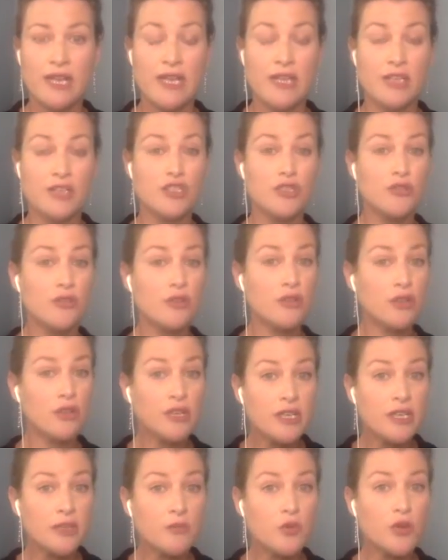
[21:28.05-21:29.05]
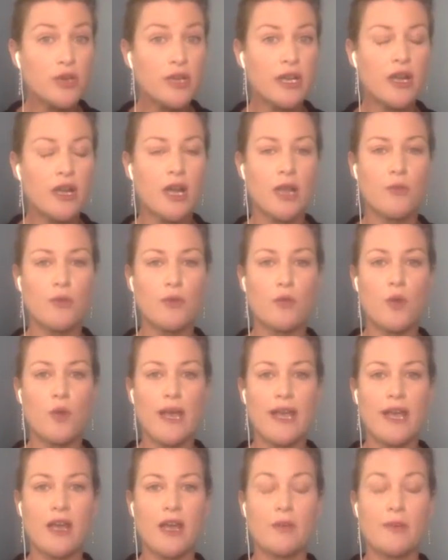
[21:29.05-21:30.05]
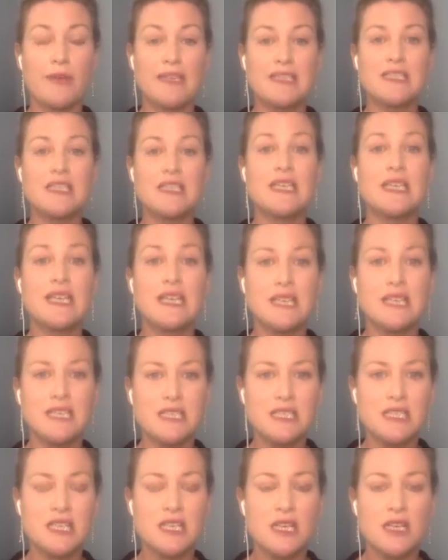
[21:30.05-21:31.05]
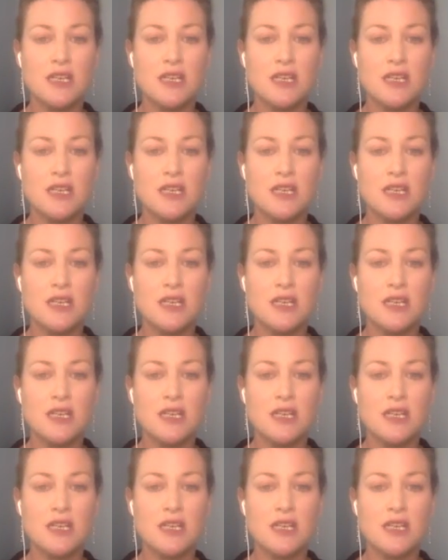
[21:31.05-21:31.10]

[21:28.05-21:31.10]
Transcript: And at two o'clock in the morning, I would wake up in tears.